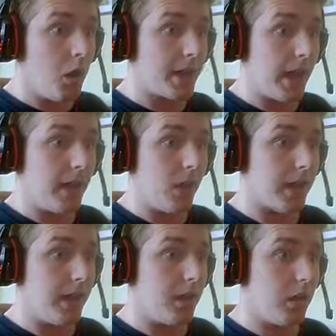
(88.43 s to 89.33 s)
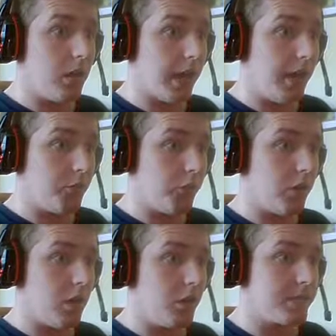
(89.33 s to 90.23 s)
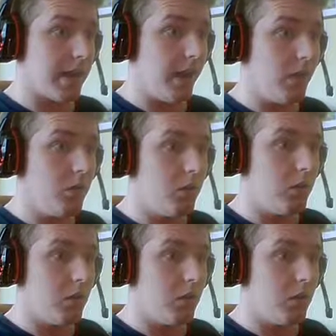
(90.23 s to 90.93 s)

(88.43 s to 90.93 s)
Okay, okay, okay, I'm just gonna close that now.